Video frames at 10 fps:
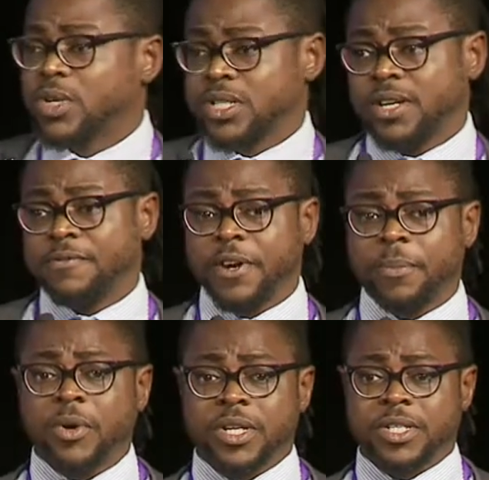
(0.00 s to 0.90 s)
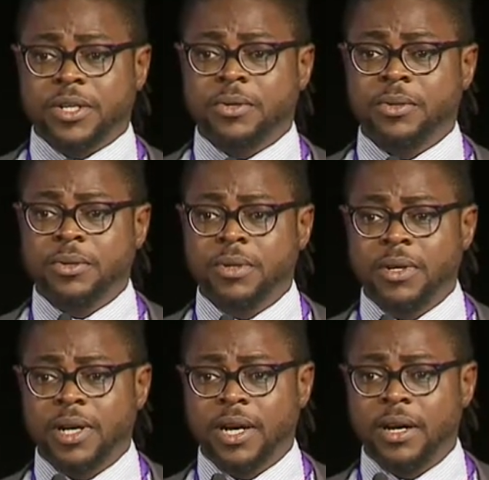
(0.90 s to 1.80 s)
was a very political,
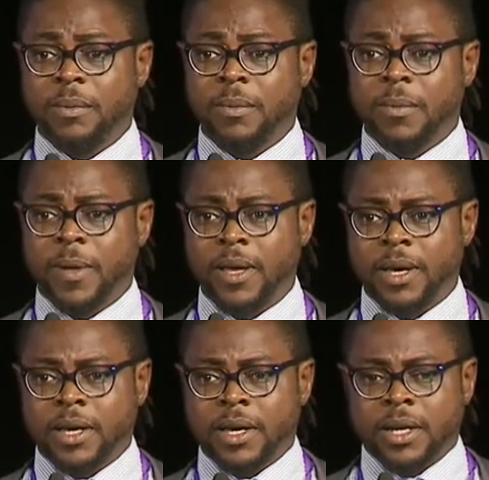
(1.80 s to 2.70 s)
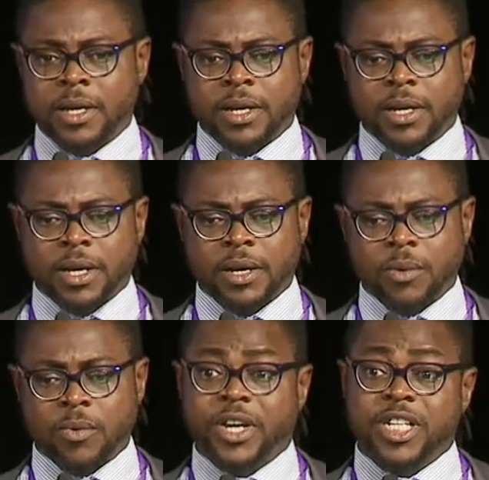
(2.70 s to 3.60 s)

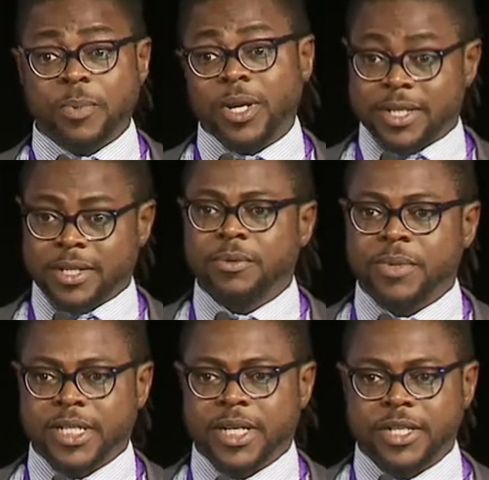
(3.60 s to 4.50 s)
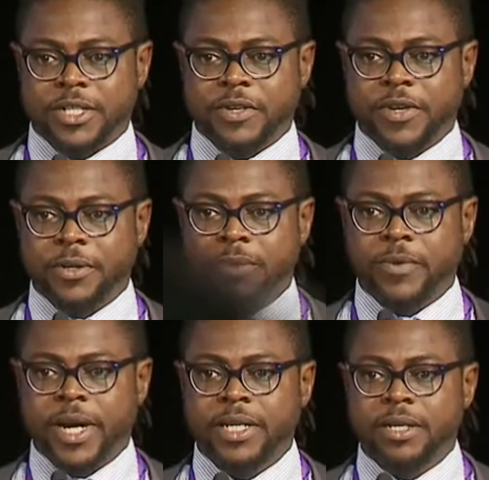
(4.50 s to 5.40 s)
water is political basically in Sierra Leone,
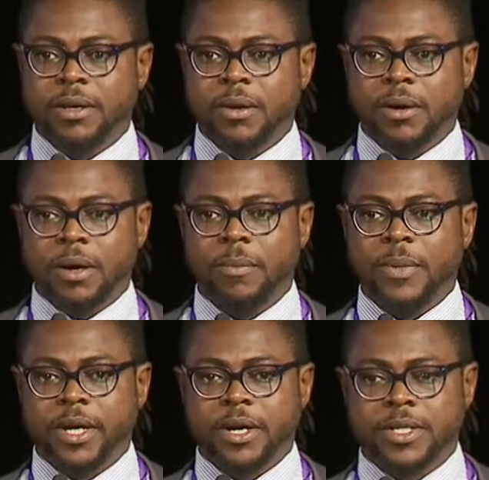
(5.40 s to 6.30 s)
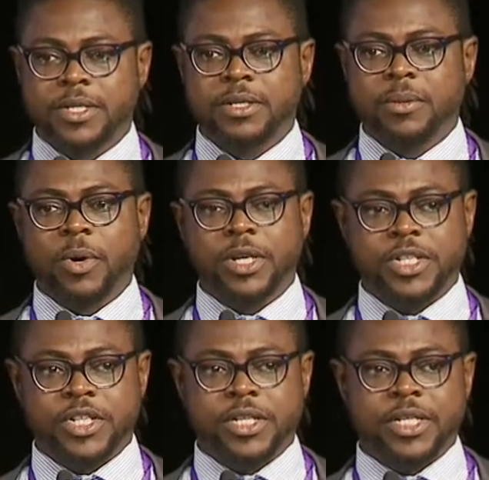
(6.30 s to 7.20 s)
right? Because the
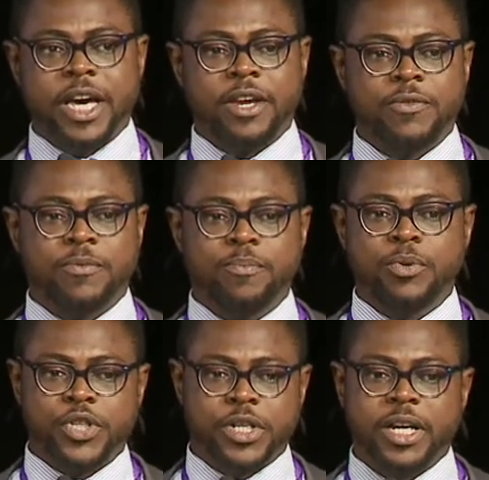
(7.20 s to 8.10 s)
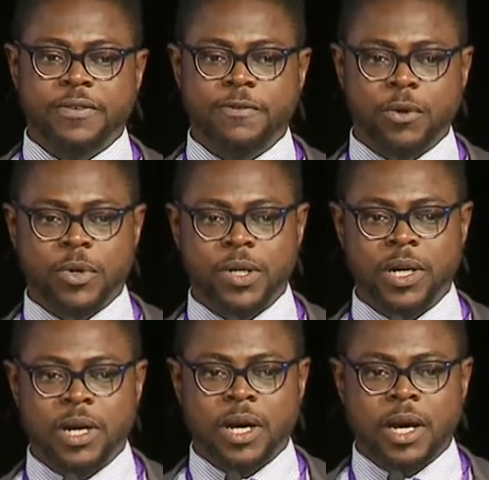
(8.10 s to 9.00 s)
politicians kind of pushed that forward